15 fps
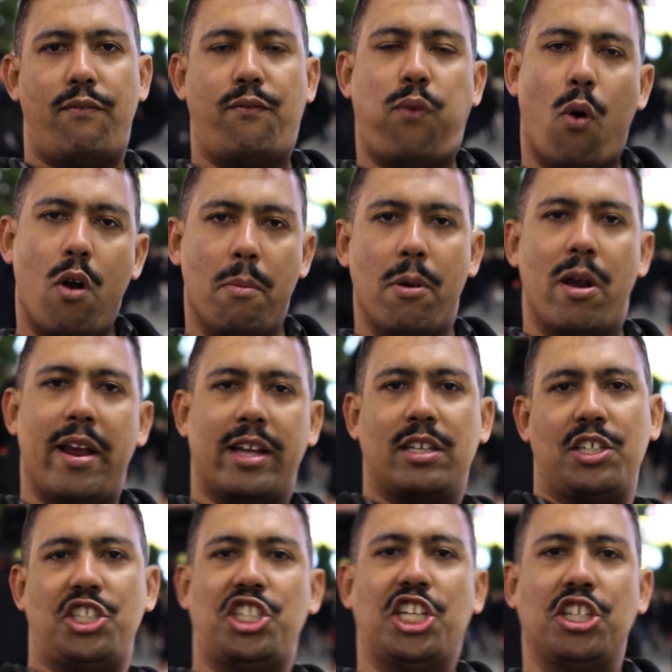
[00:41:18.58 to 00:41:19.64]
former
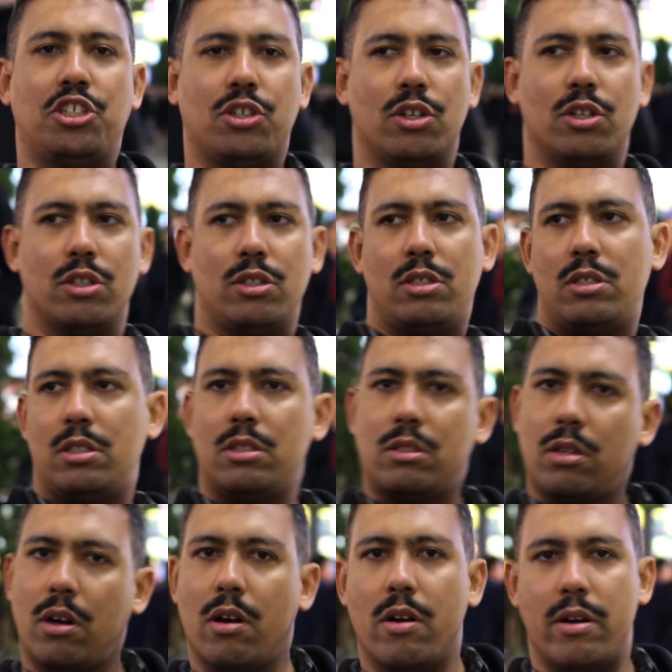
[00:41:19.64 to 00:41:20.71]
English teachers
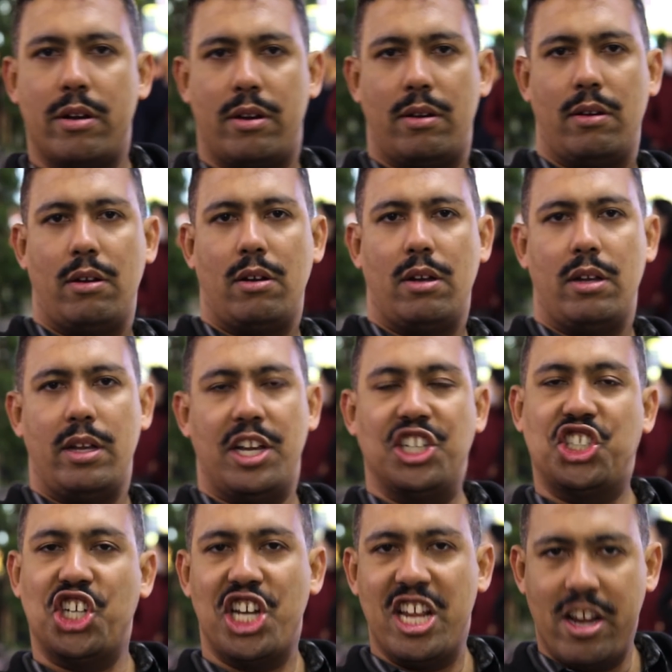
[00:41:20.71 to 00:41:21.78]
turned
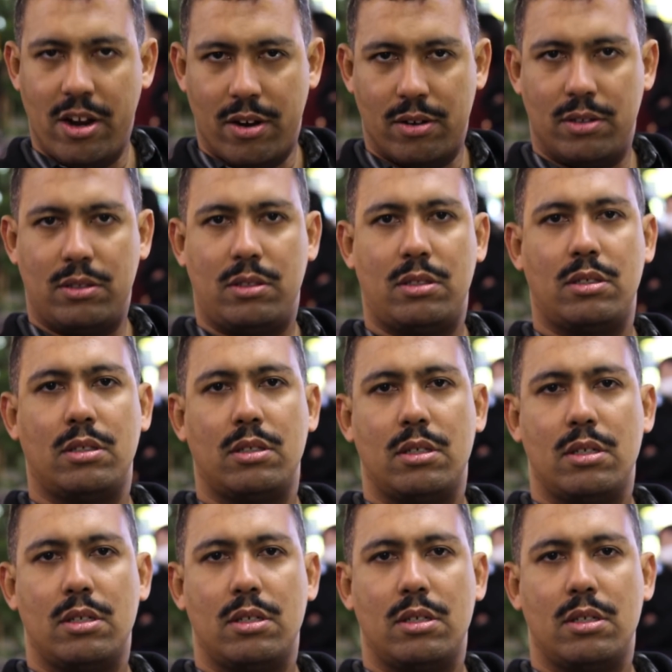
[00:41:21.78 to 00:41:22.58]
engineers